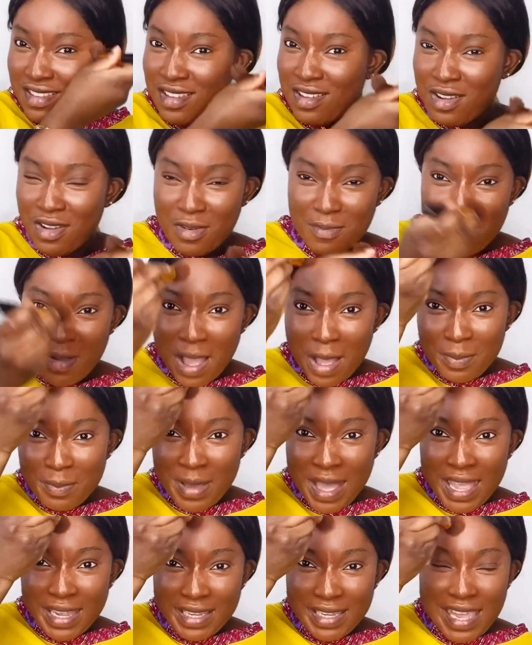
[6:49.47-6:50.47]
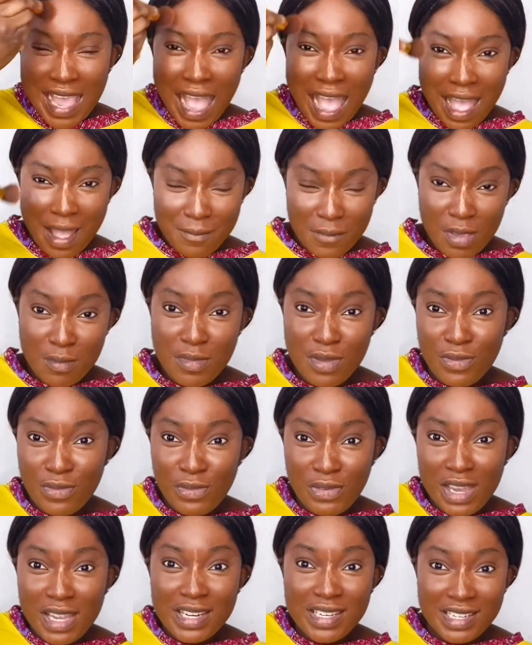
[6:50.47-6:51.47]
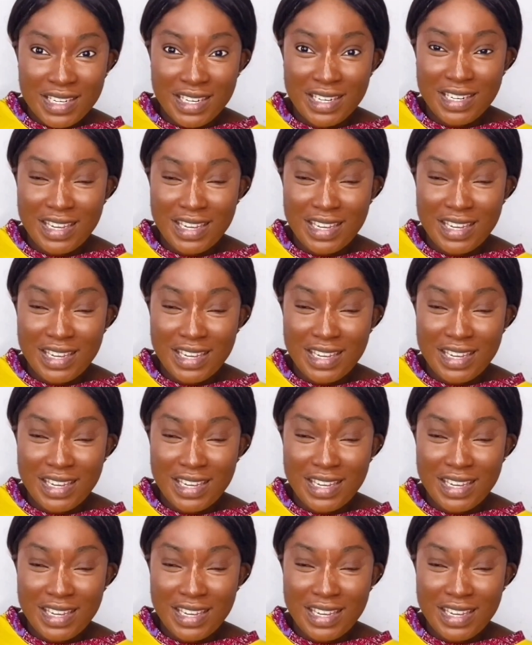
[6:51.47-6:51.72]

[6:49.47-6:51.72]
oba pa ya, let me feel din